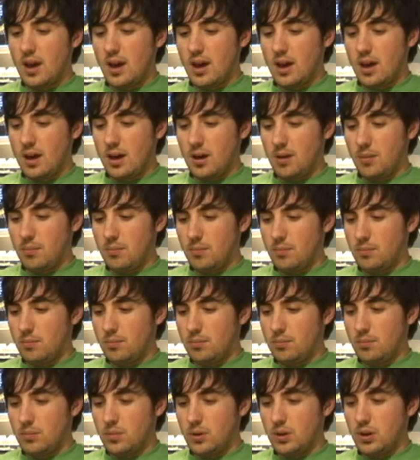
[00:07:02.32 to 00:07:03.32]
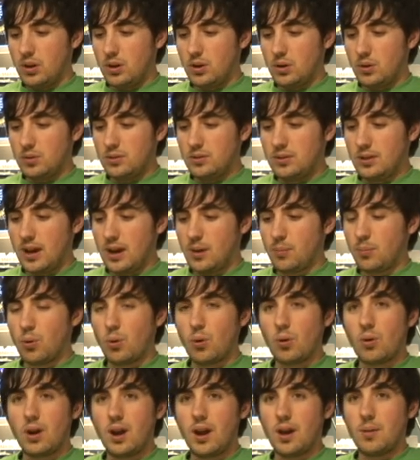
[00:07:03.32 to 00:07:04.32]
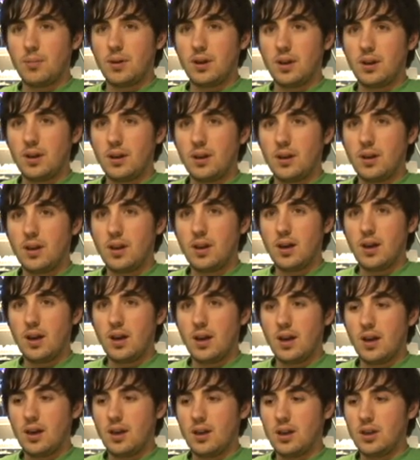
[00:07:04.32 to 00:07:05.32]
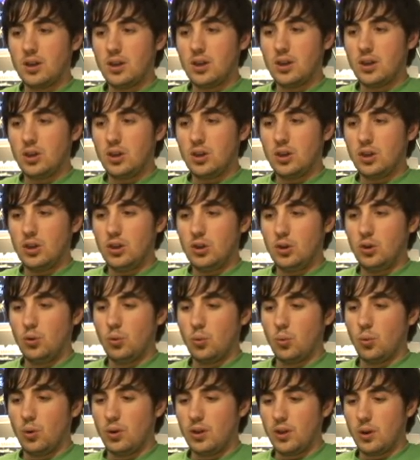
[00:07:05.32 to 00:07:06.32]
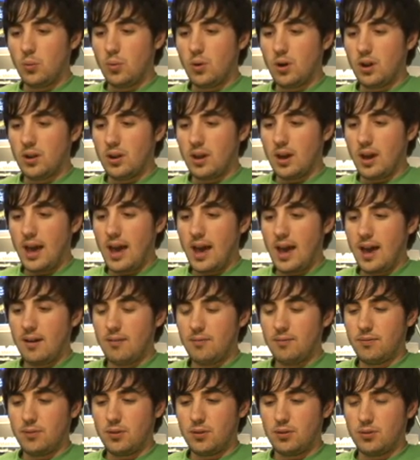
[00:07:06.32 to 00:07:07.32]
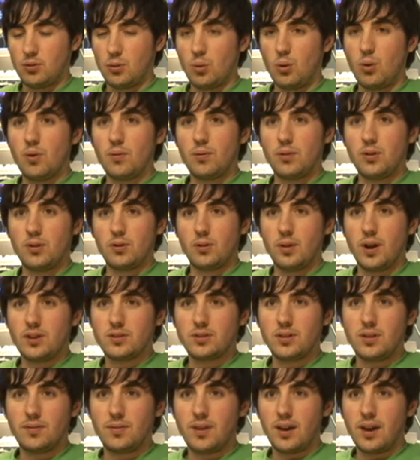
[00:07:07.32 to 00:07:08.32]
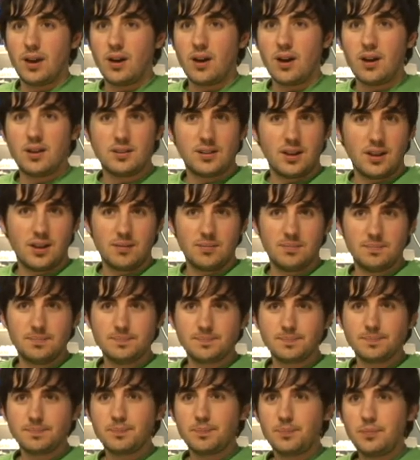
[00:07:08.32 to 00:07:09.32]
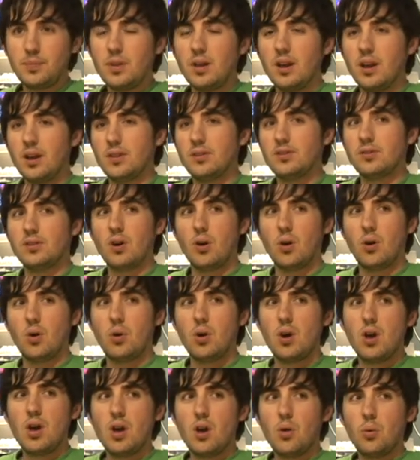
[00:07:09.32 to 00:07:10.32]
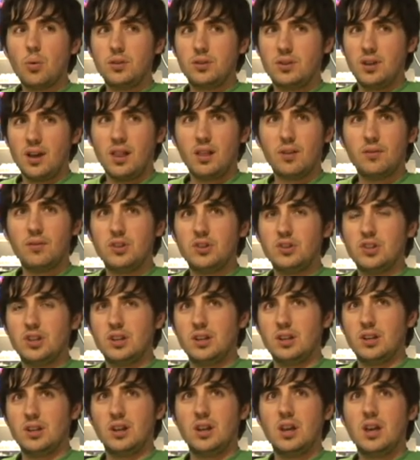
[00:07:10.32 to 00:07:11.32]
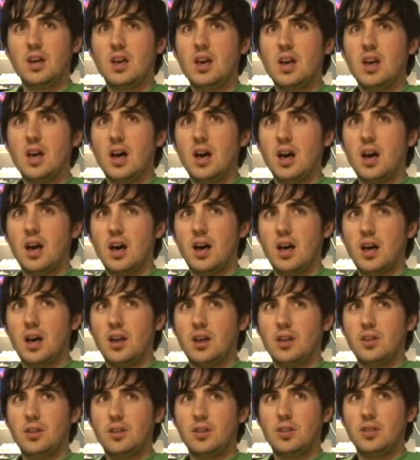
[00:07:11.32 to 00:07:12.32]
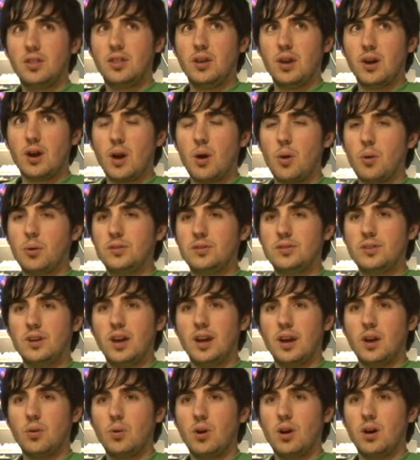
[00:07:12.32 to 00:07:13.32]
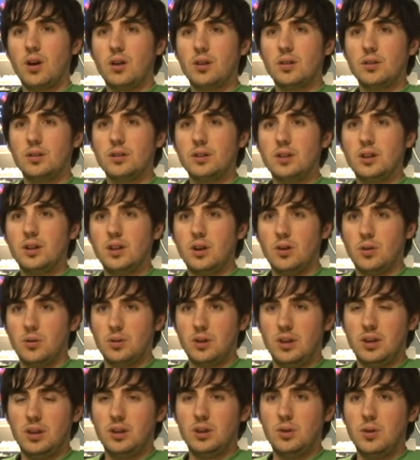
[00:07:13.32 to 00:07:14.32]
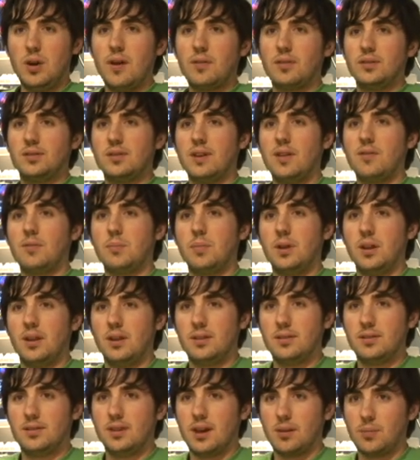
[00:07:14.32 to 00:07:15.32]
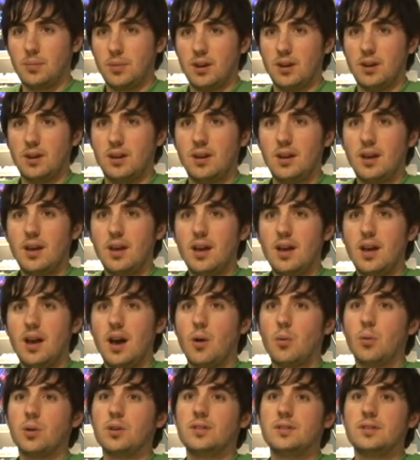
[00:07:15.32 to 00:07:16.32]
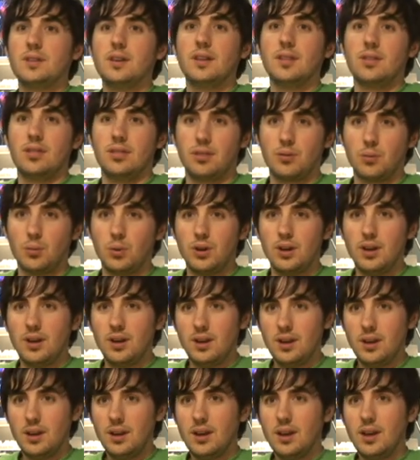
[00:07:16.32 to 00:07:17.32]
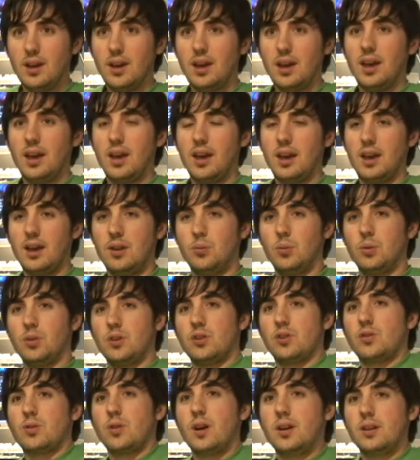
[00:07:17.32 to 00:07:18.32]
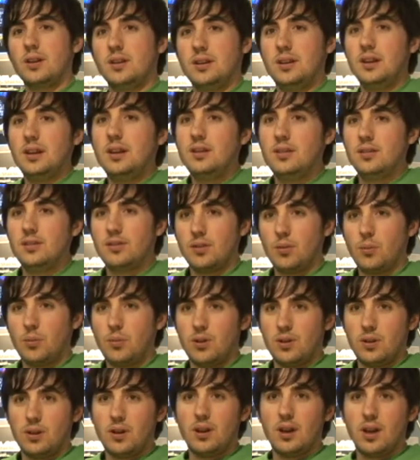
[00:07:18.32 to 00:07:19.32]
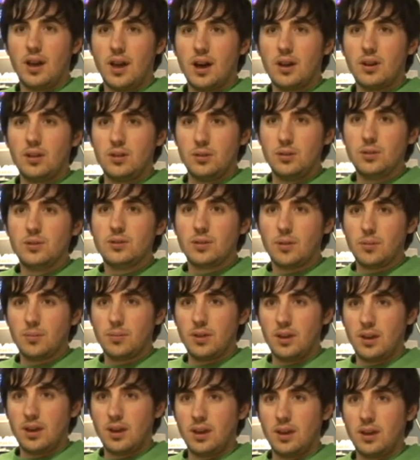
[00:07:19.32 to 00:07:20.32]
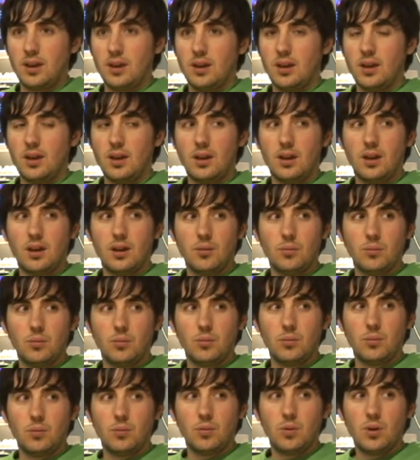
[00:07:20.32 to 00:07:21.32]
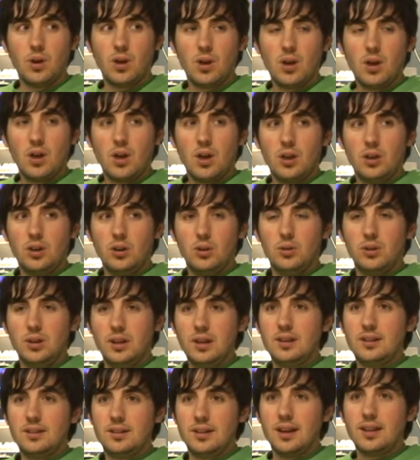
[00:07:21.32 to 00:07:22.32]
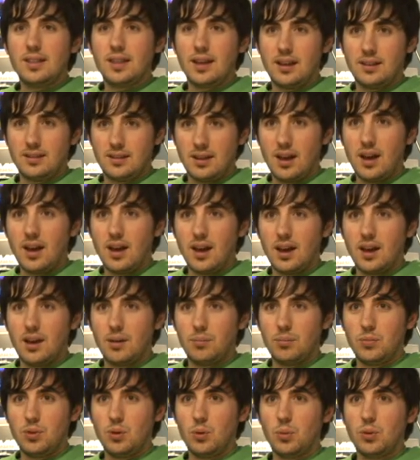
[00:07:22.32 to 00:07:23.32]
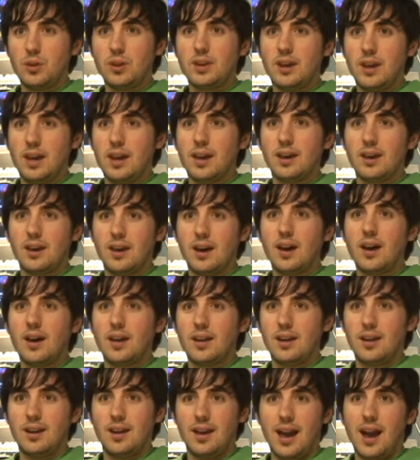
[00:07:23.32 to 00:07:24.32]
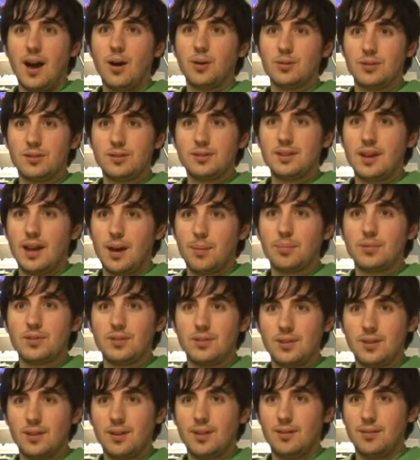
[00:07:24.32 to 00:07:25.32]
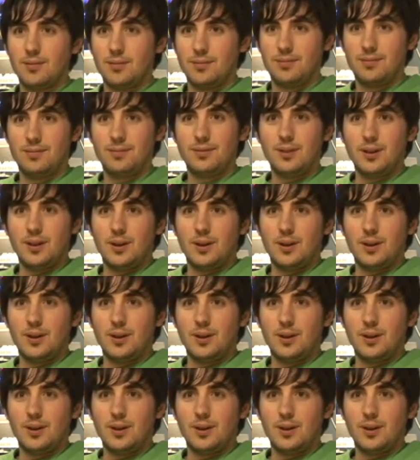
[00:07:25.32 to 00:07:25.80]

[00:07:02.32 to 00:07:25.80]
tech programming, you really want to have control over the direction of that content. And so with television, they're always saying, well, you have a 7-minute segment, I want to see it in 3. And when you're trying to teach someone how to do something, you need to take that time. You really can't cut out steps of